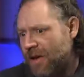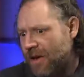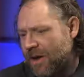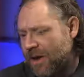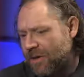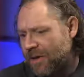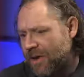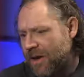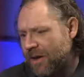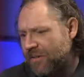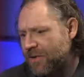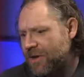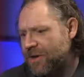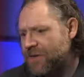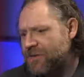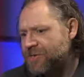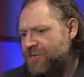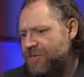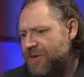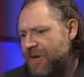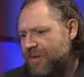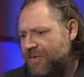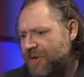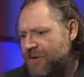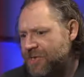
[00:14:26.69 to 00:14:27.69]
And the
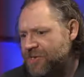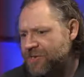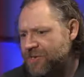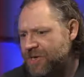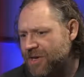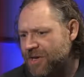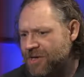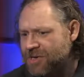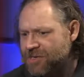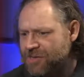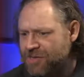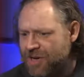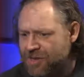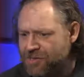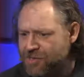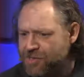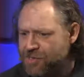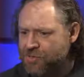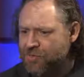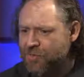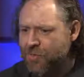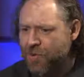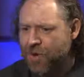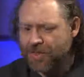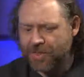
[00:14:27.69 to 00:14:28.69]
evidence of it is, it's not
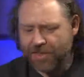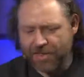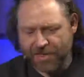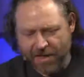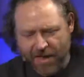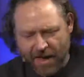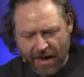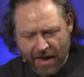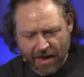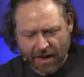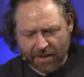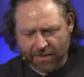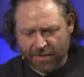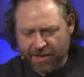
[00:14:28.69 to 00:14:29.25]
just one thing.